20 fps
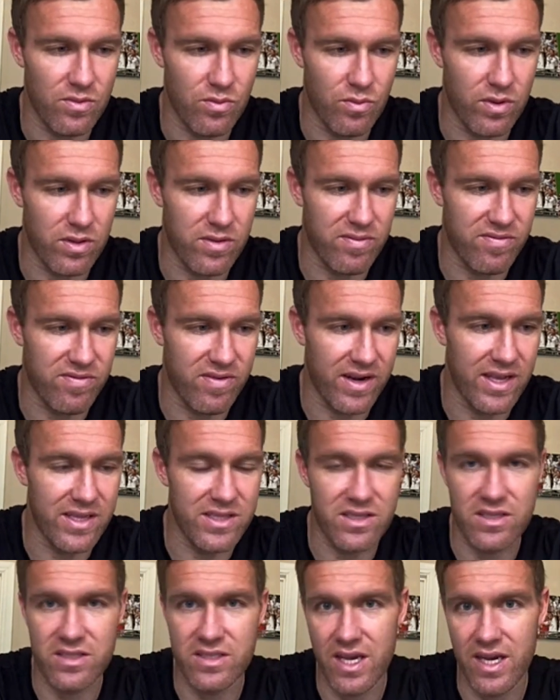with
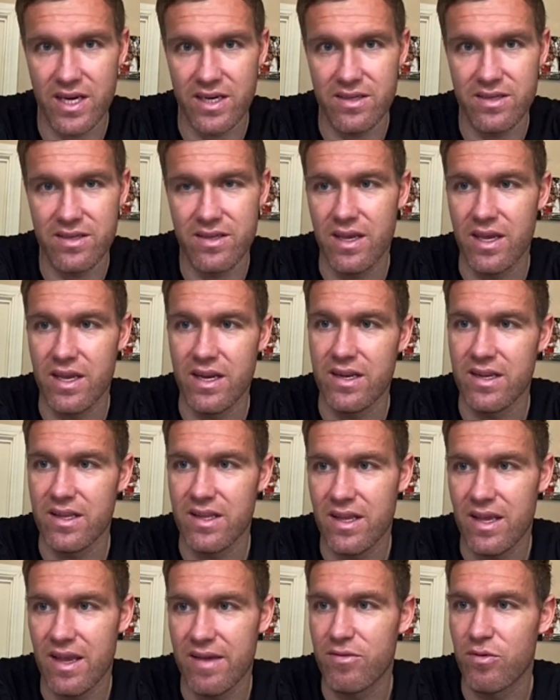friends aside,
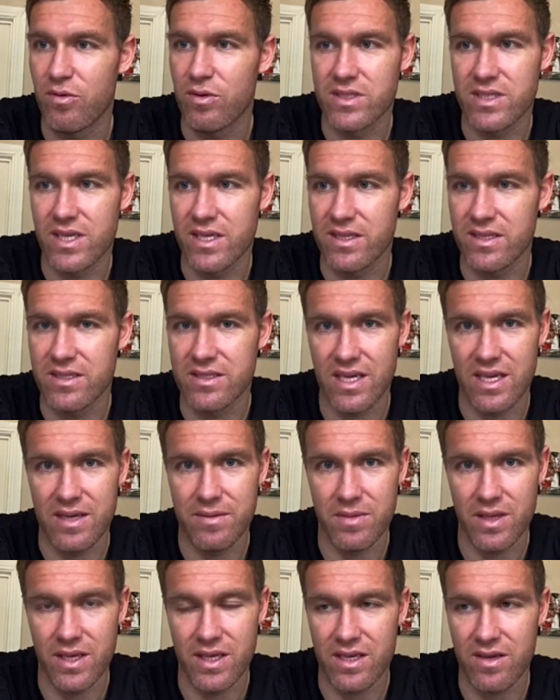and everyone said the
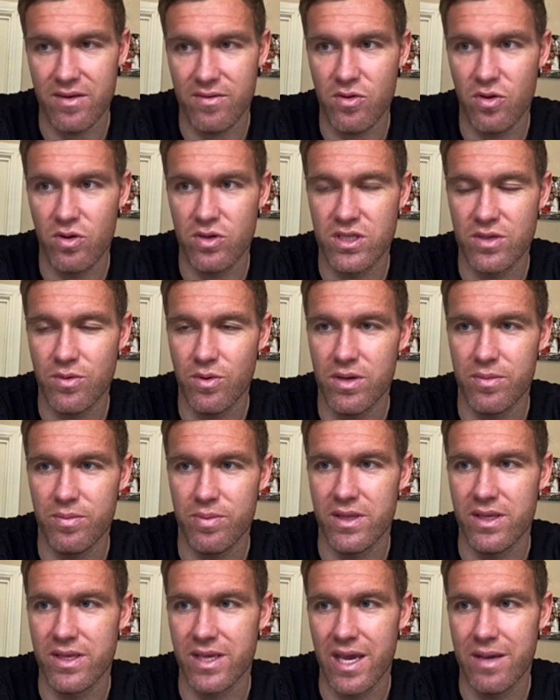same. Like, of course, you want to
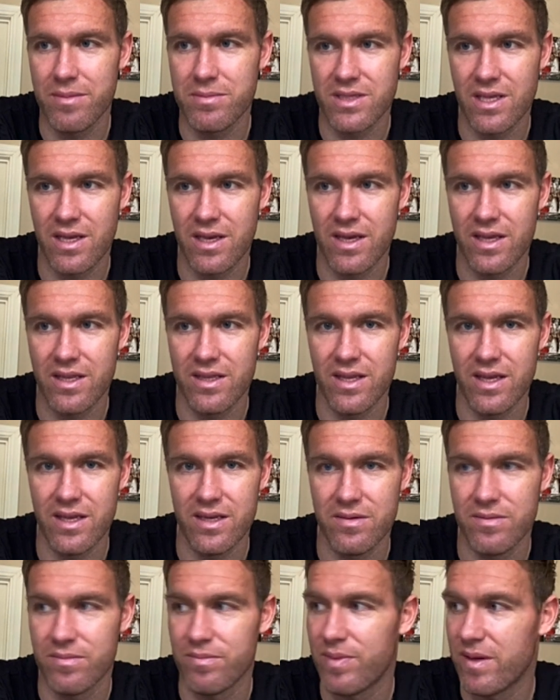play the games and
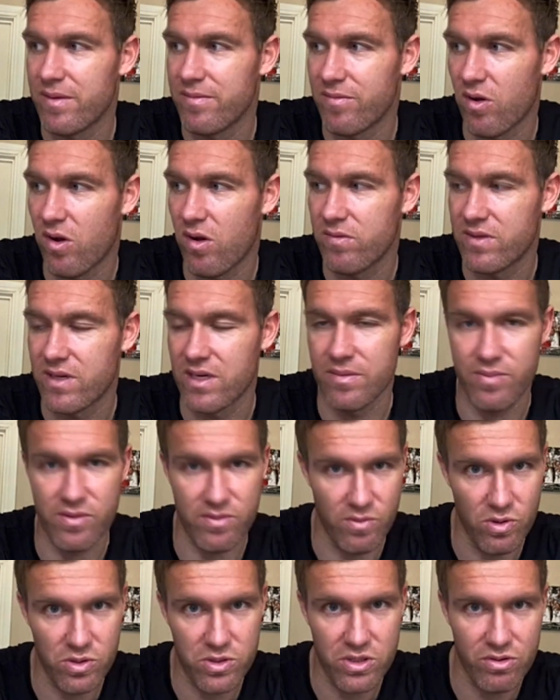be involved in a
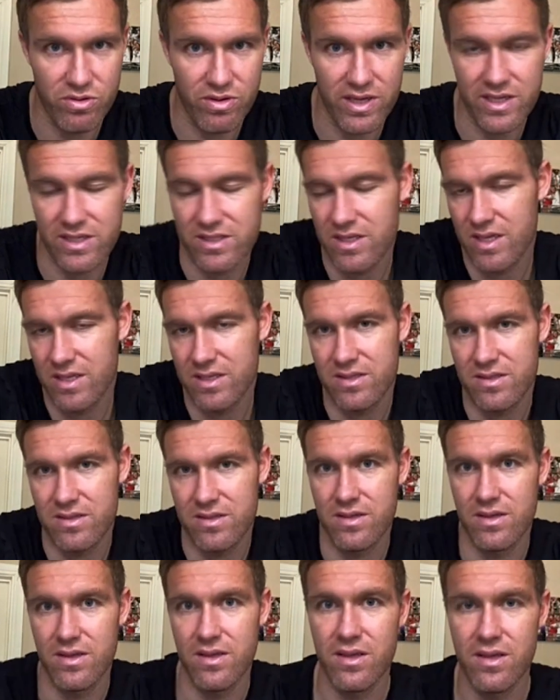promotion race.
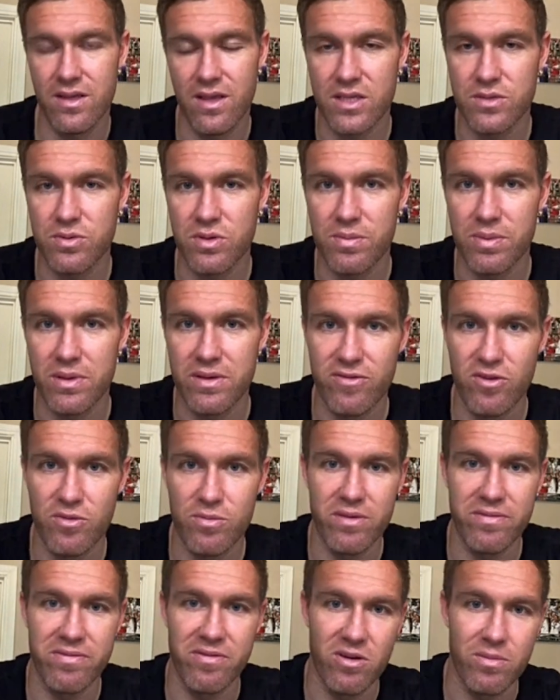That's what you play
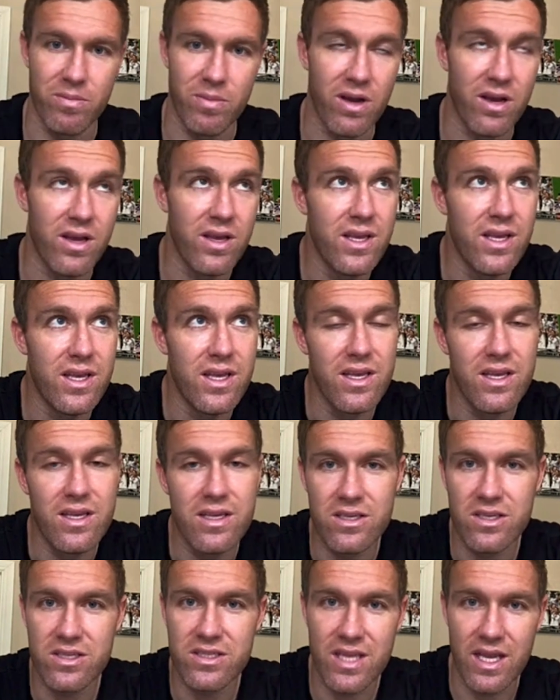football for. But
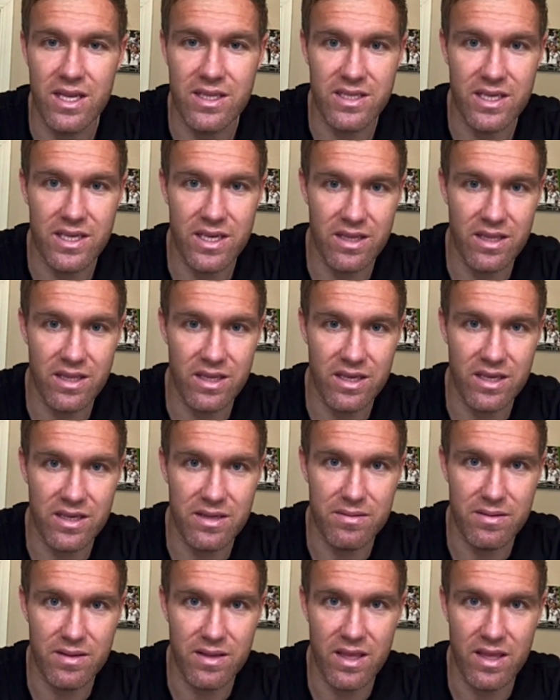just that
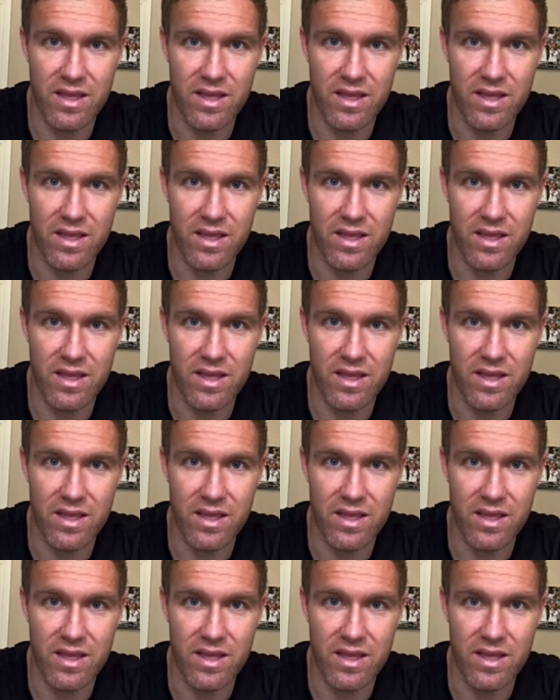daily